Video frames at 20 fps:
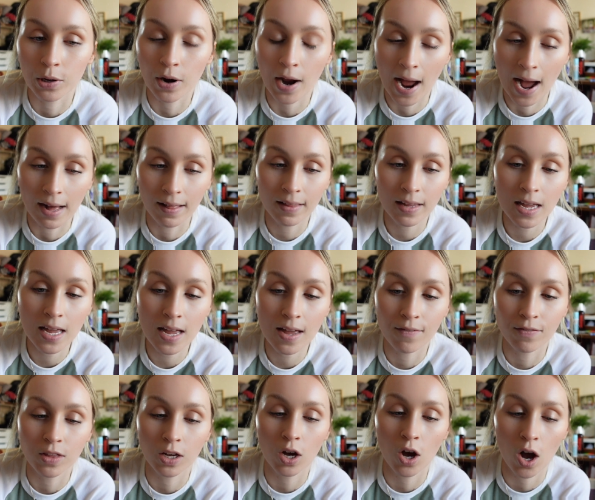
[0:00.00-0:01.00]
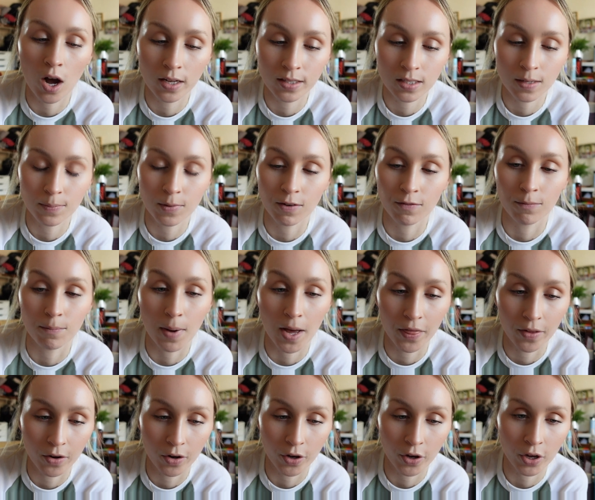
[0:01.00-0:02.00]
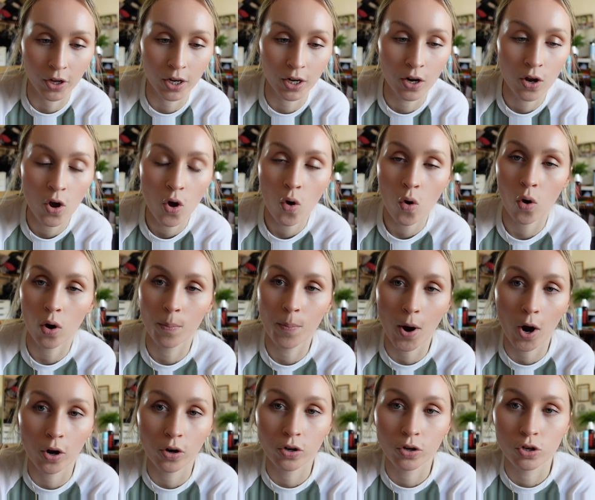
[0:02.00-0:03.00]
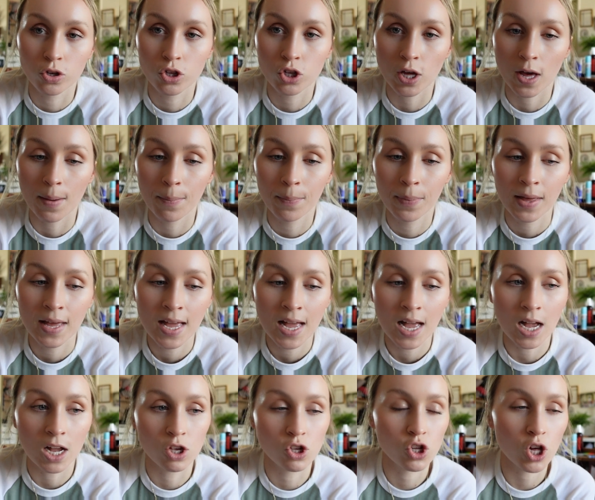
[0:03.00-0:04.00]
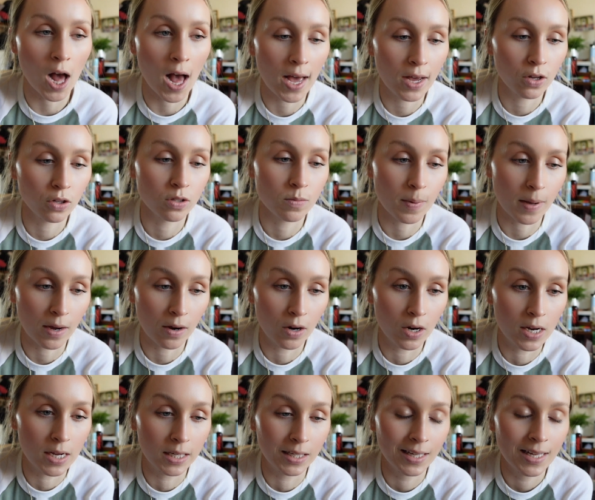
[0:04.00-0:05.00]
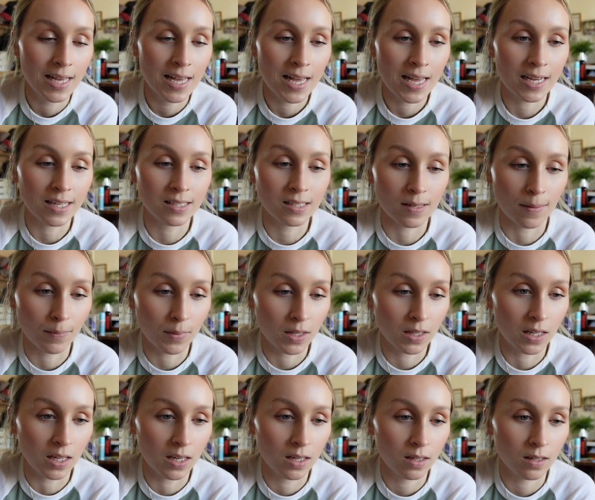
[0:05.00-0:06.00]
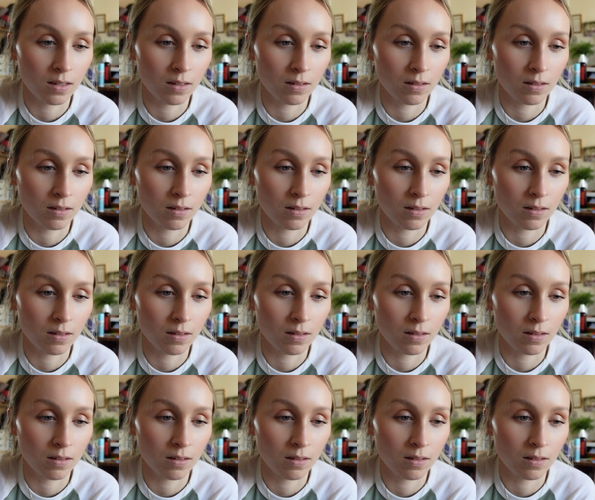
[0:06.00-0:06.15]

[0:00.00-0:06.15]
your alley, if the concept of motherhood or partnership and childbearing is something that